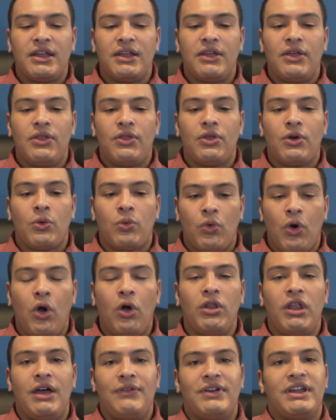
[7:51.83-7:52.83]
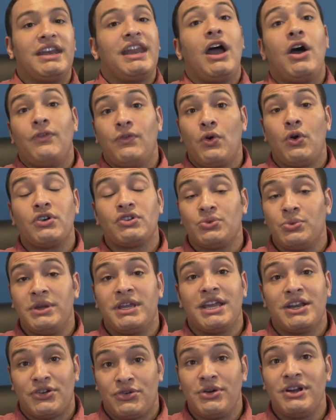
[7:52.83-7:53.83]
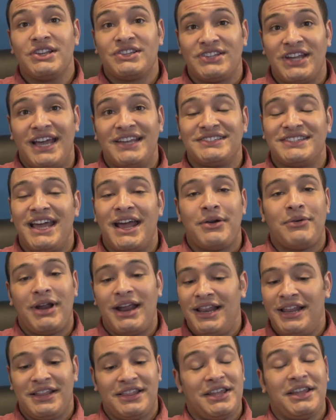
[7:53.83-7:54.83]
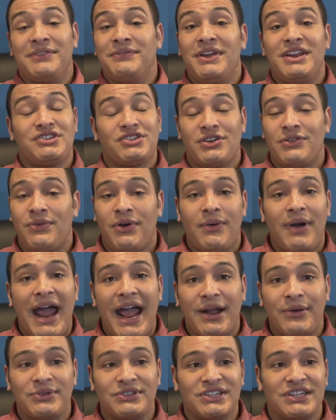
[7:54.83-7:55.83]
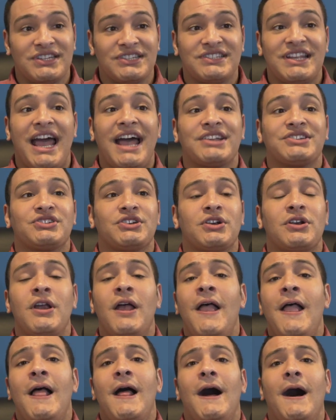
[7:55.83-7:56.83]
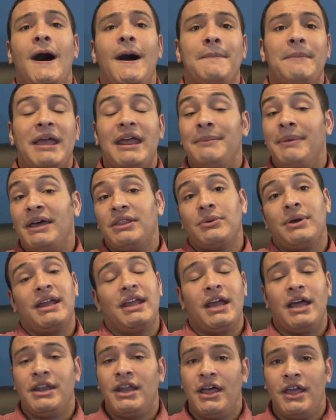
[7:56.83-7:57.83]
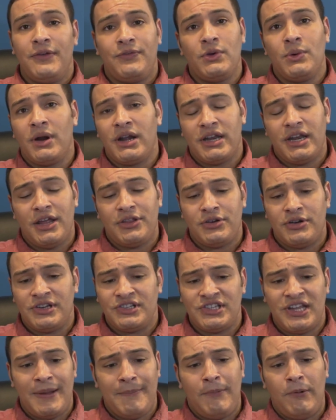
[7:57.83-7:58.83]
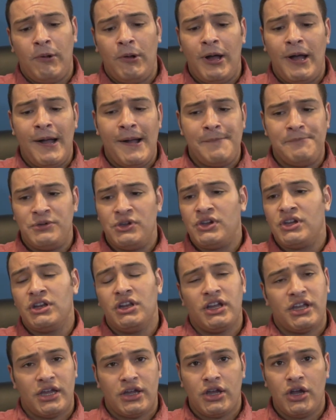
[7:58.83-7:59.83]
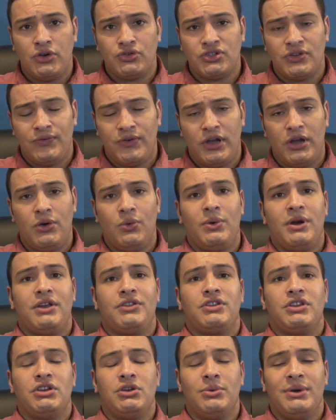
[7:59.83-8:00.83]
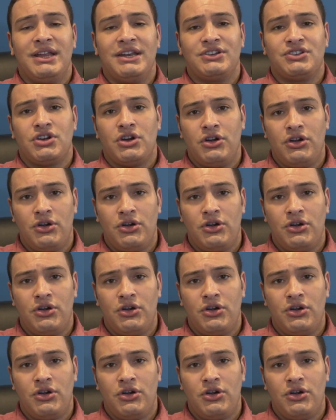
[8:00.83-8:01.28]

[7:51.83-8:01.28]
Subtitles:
the role of it. Now, of course, we can criticize that, right? Like the invasion of Iraq was a disaster. And by the way, if you want another example, you can look at Kosovo, where the UN turned